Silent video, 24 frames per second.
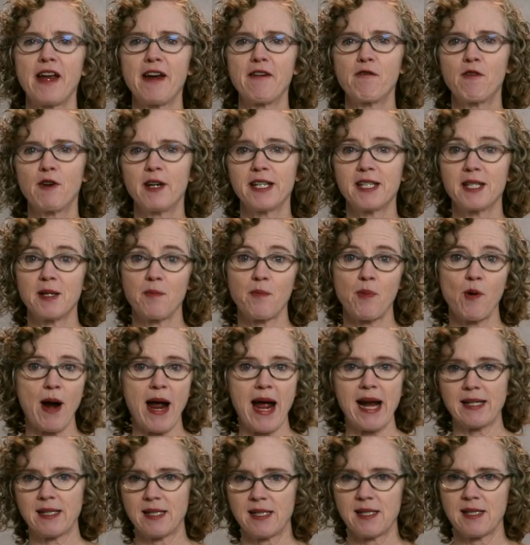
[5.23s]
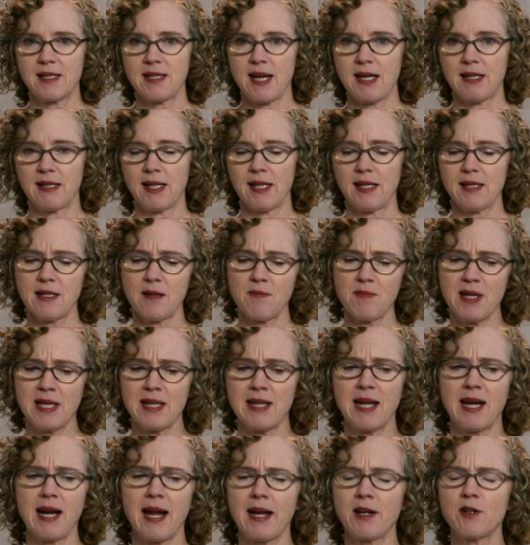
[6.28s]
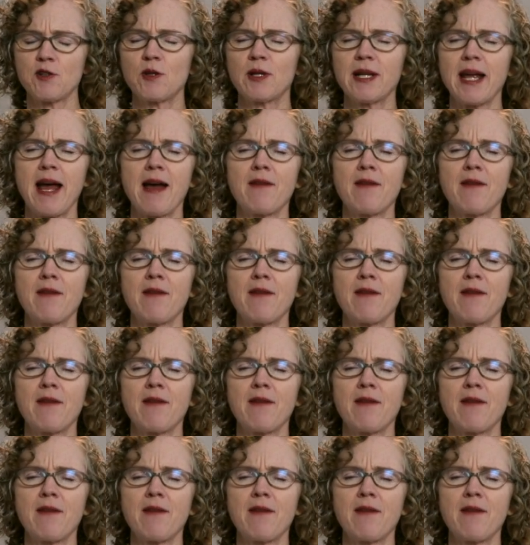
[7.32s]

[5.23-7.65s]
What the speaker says: favorite practice techniques, something that I actually